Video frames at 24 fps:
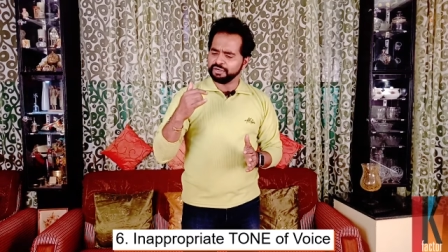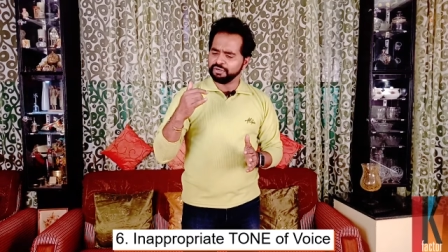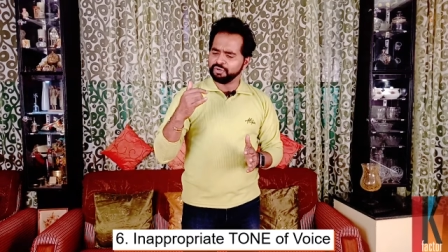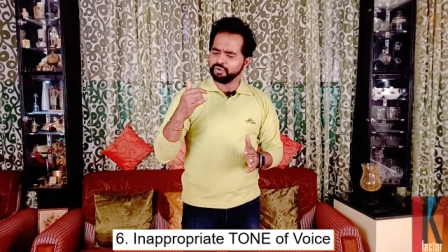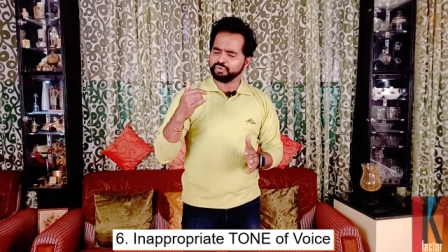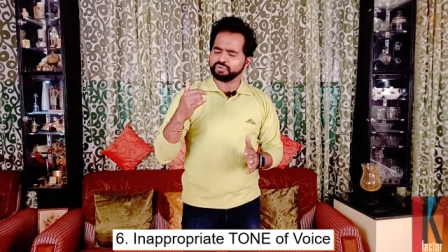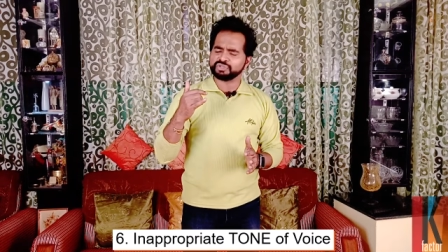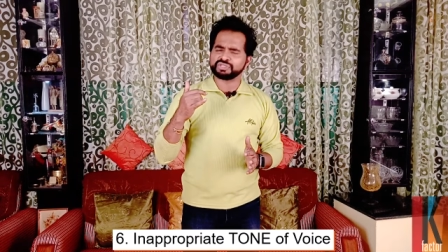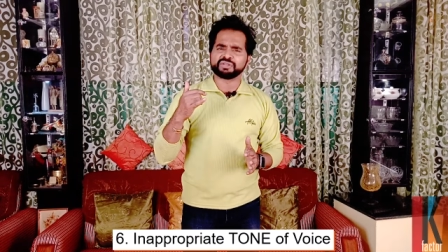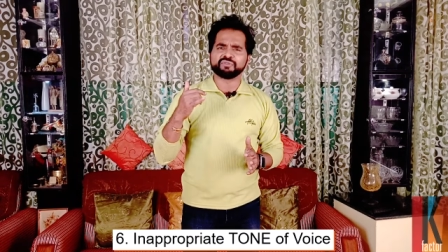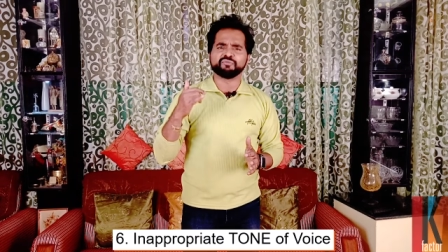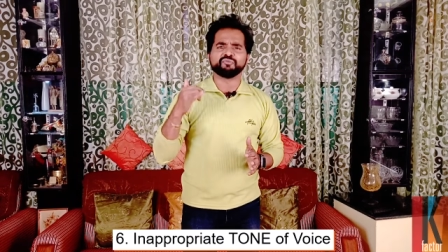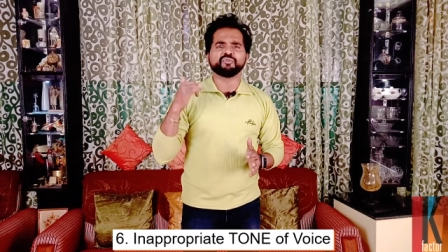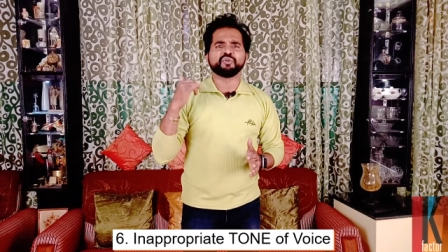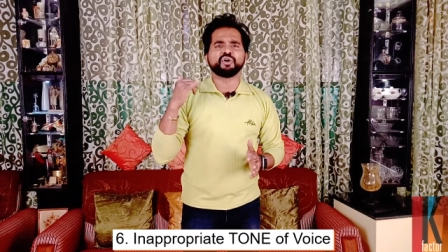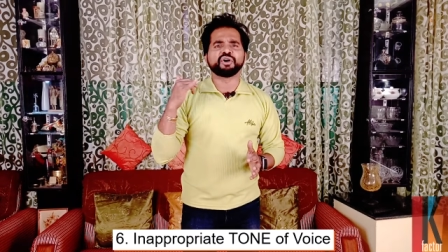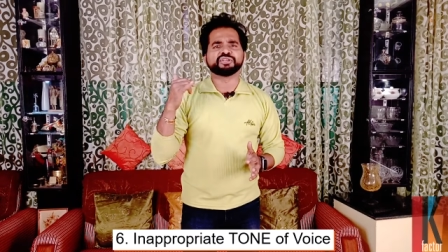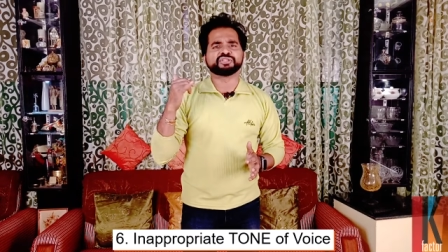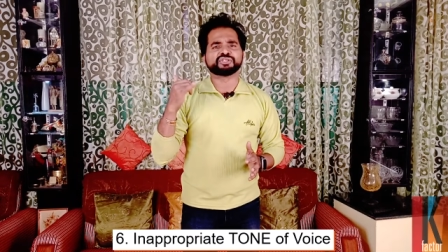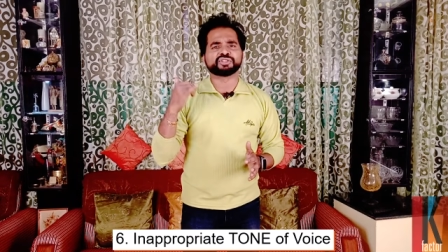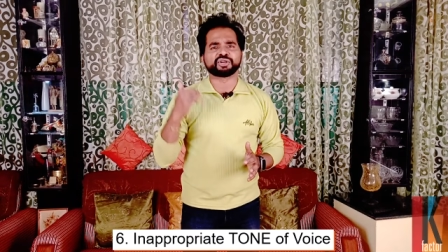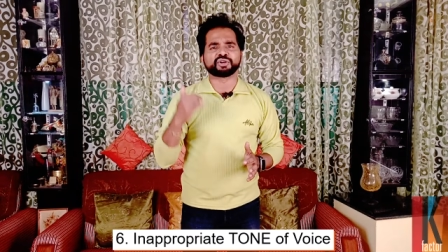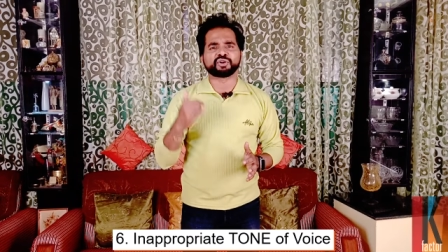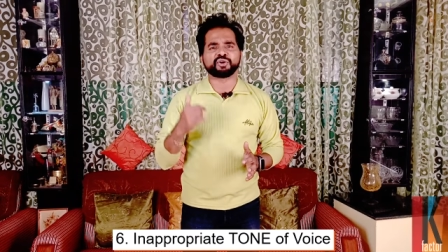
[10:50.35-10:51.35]
do some
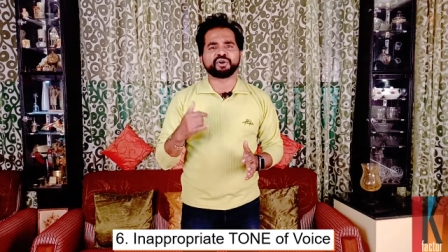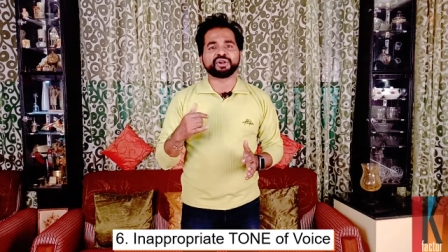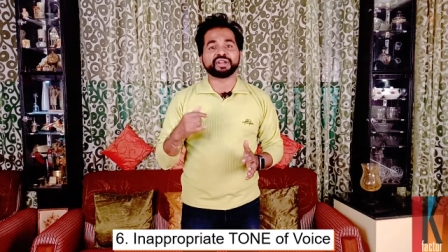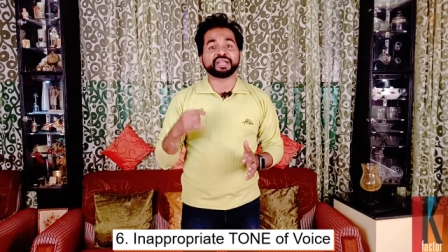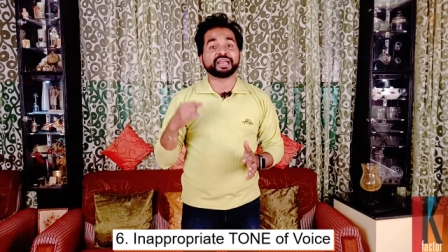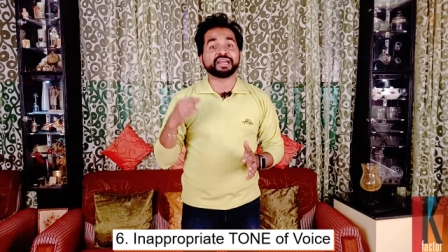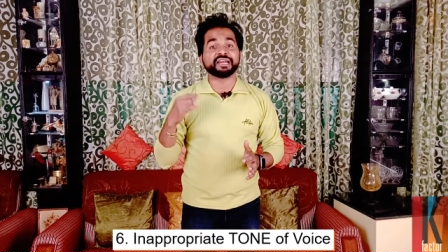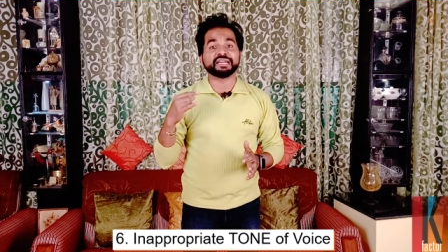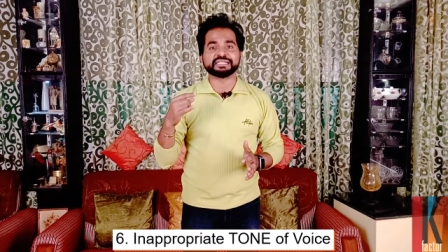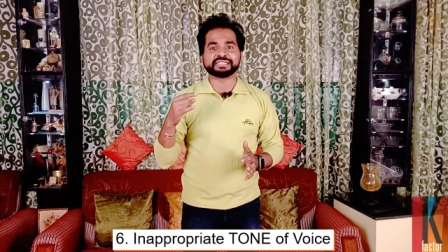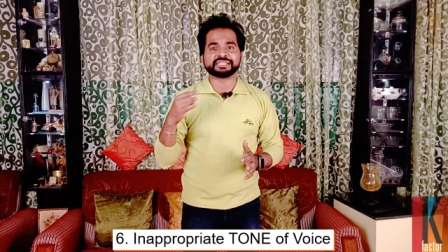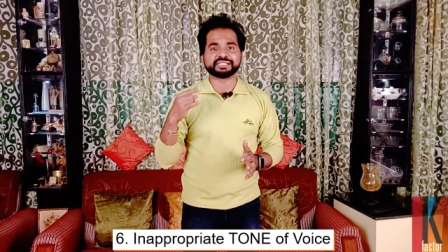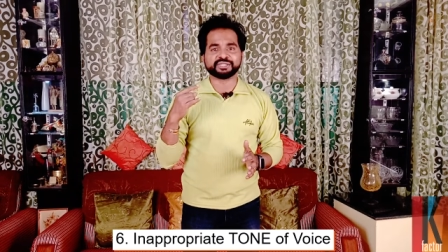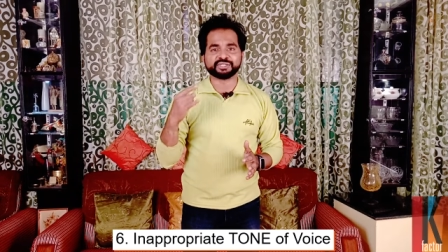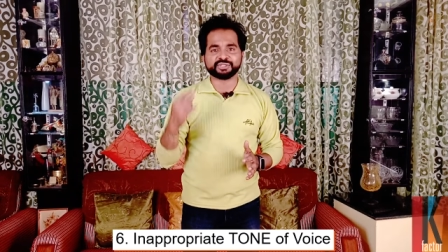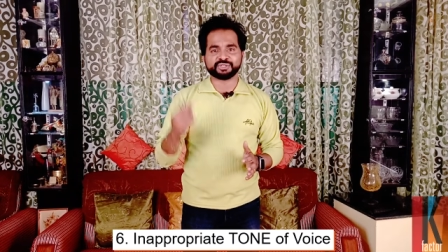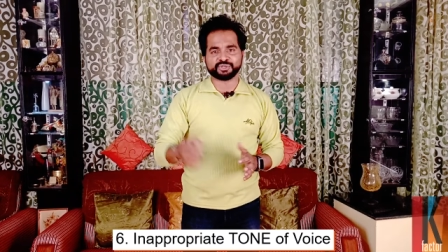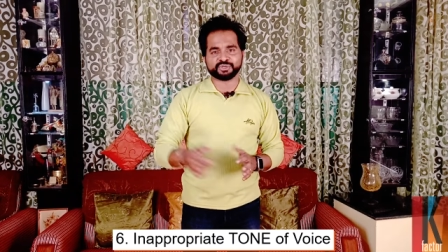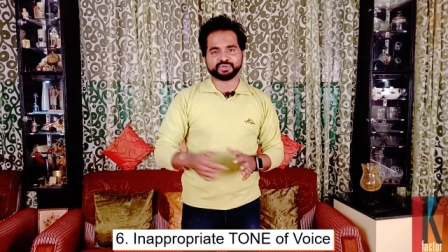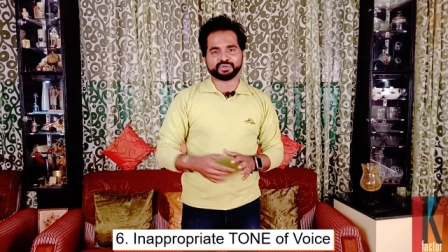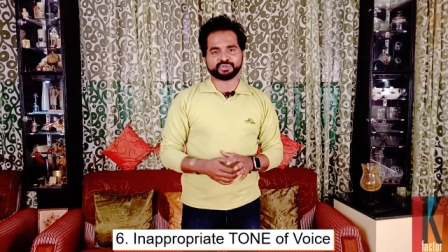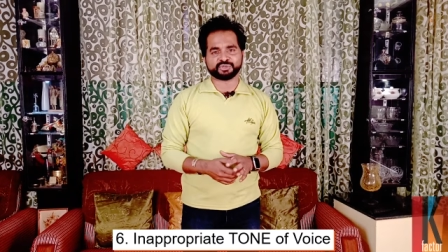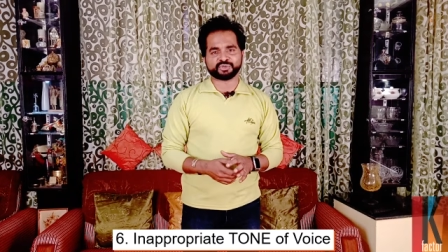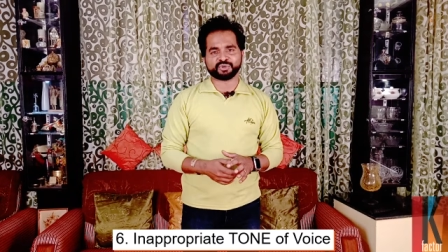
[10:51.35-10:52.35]
voice recording and listen
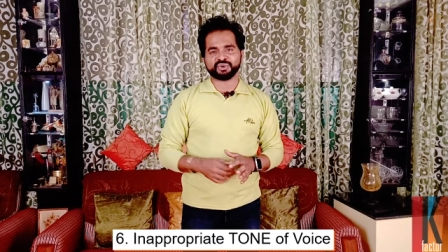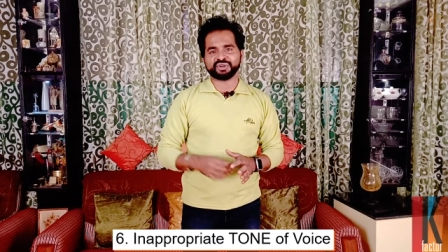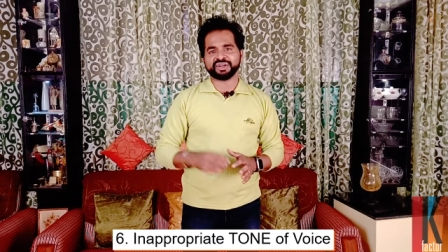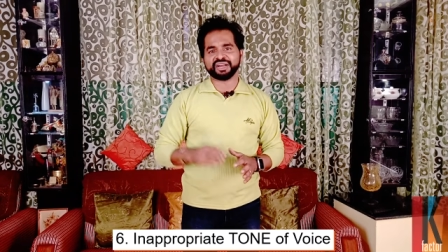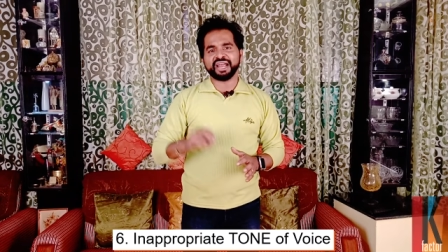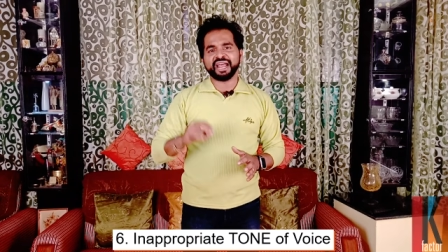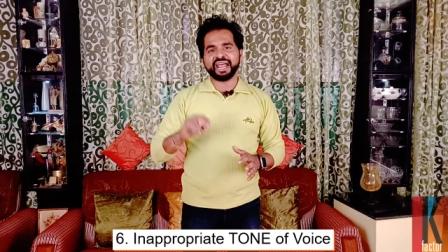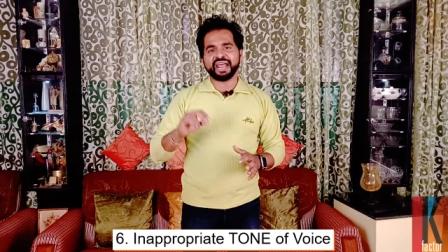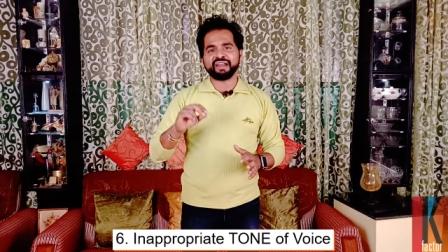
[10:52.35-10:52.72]
to your tone